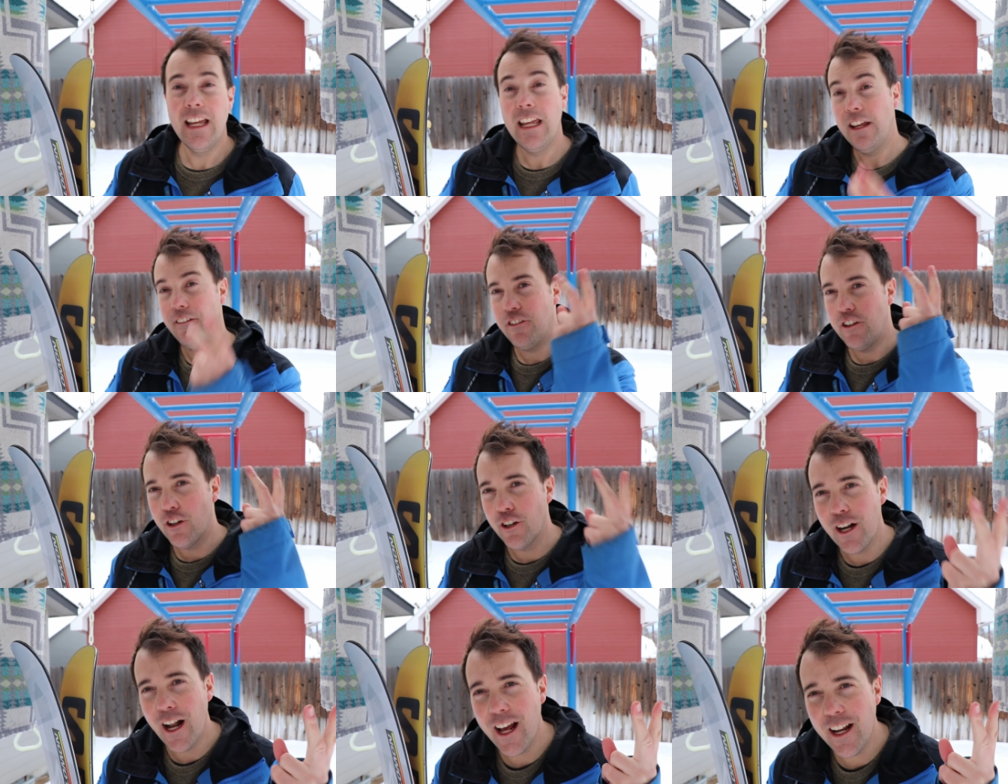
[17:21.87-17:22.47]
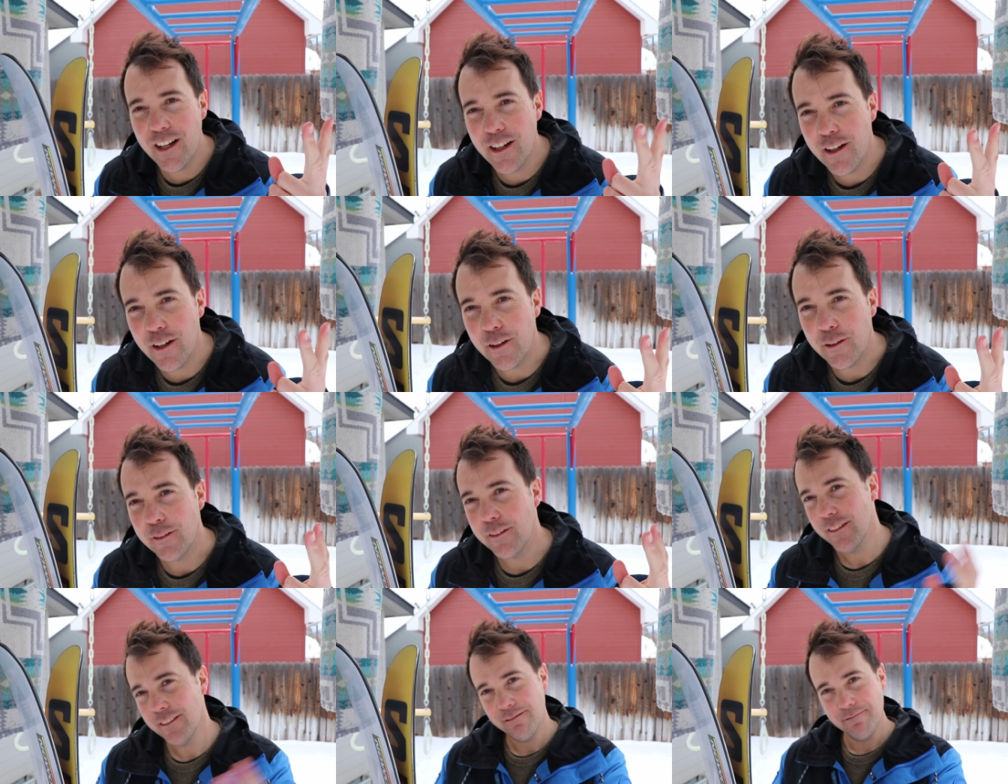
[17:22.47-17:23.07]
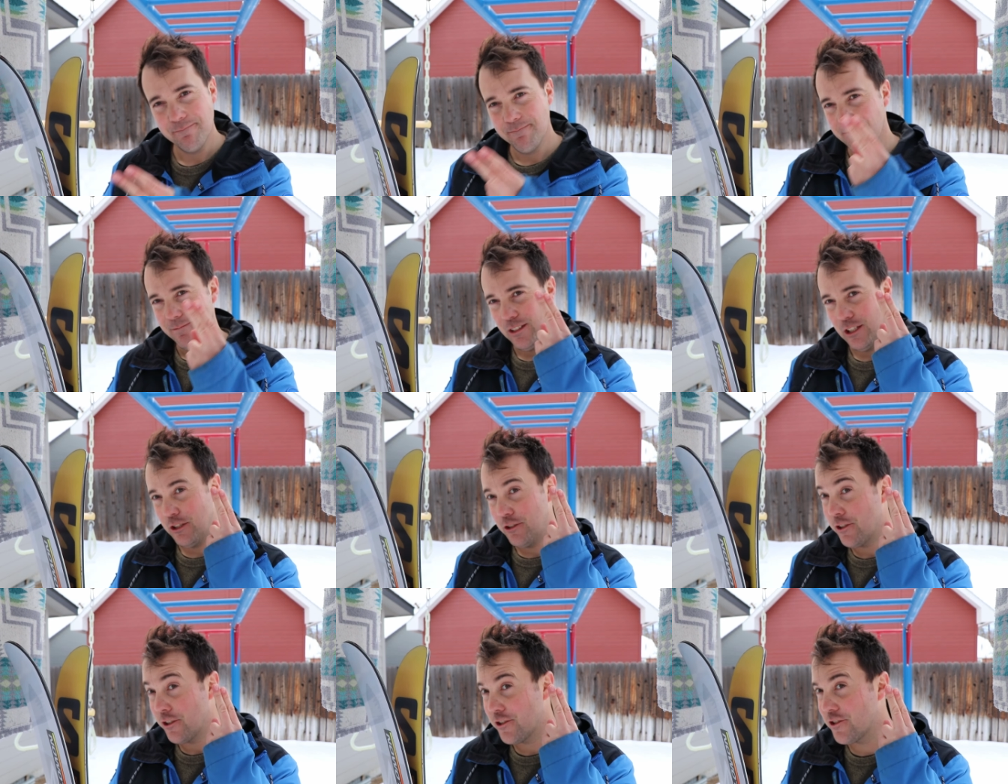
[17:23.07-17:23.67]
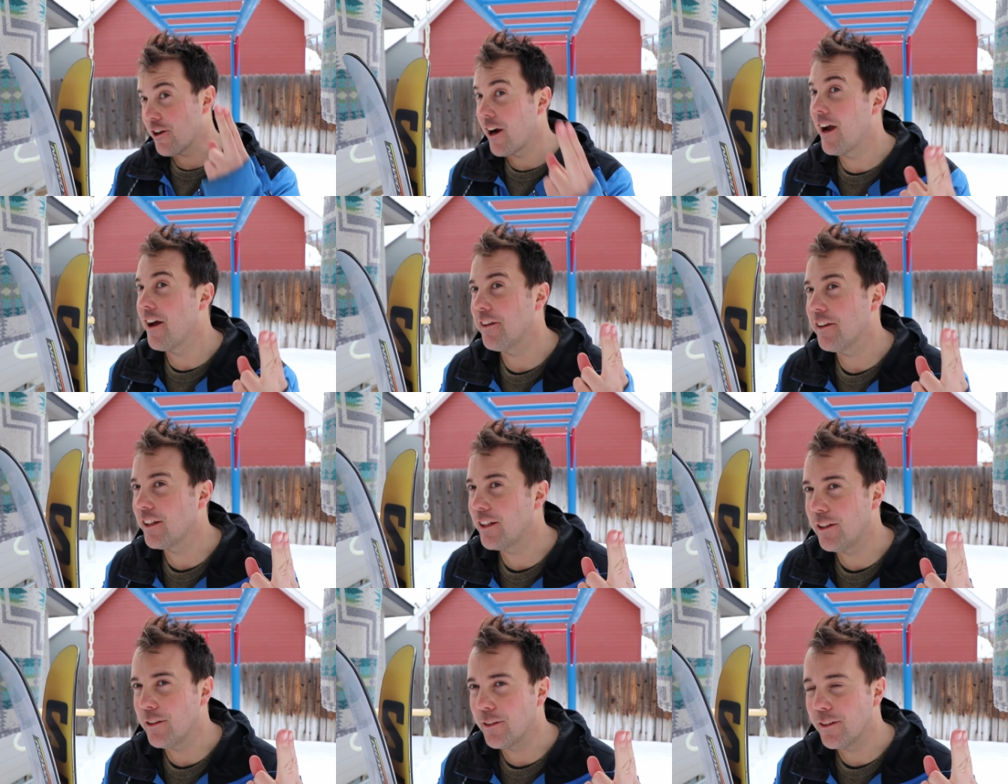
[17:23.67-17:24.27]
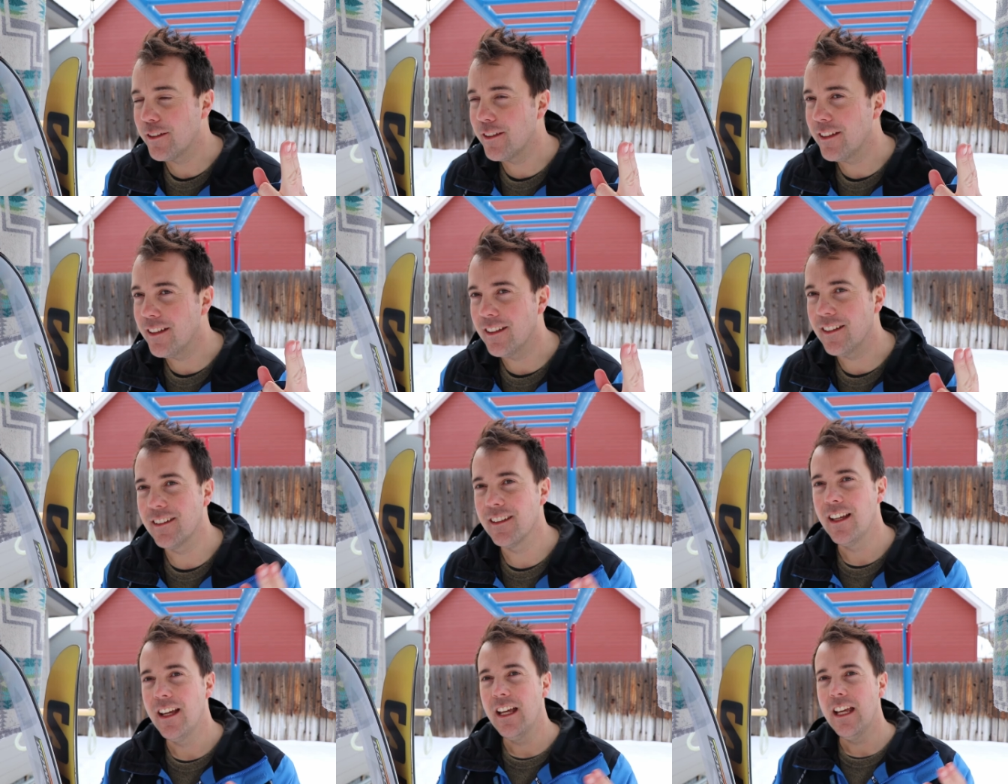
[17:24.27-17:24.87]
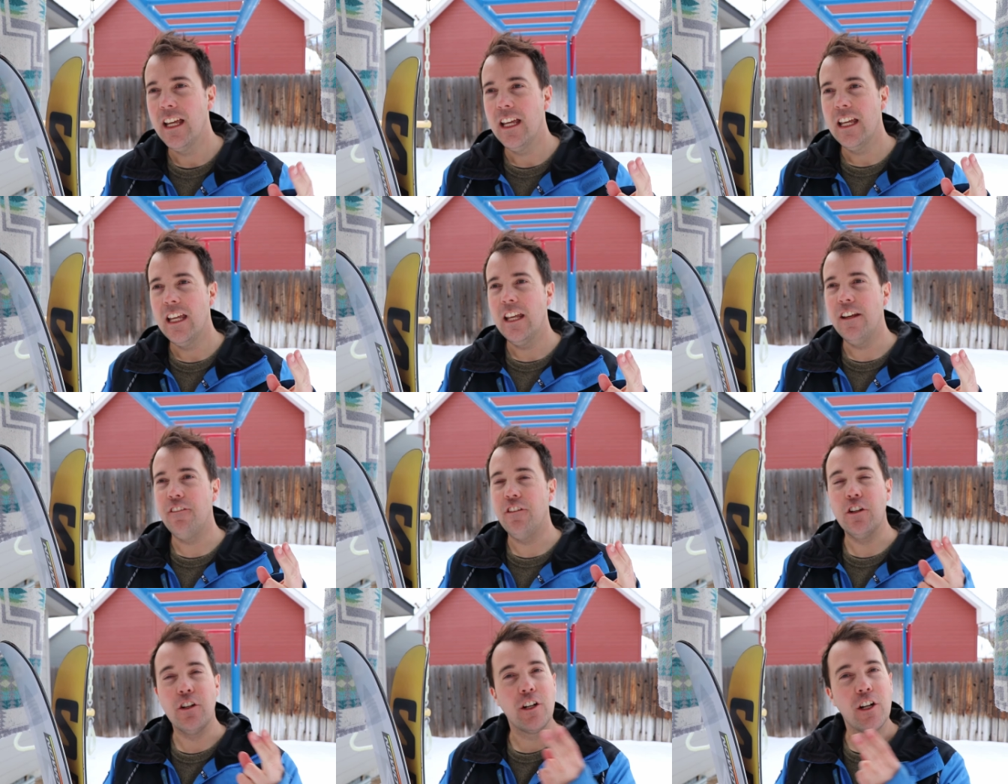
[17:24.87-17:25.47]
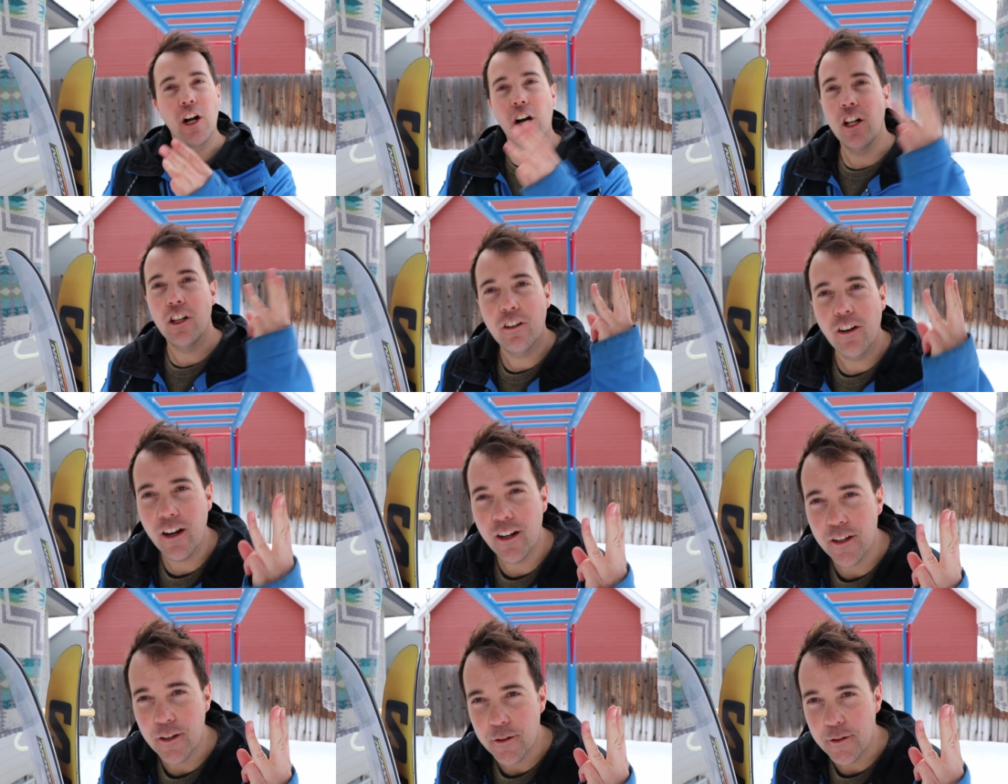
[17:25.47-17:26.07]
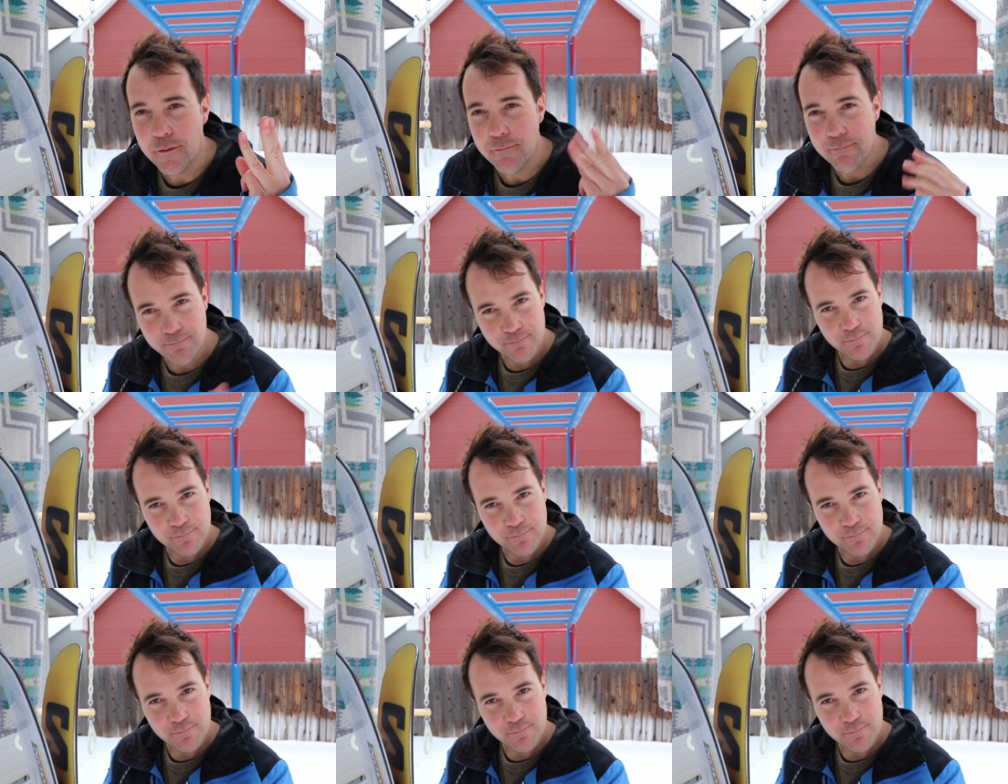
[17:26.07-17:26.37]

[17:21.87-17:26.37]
If you're in Idaho, you should try out the QSTs. If you're in Colorado,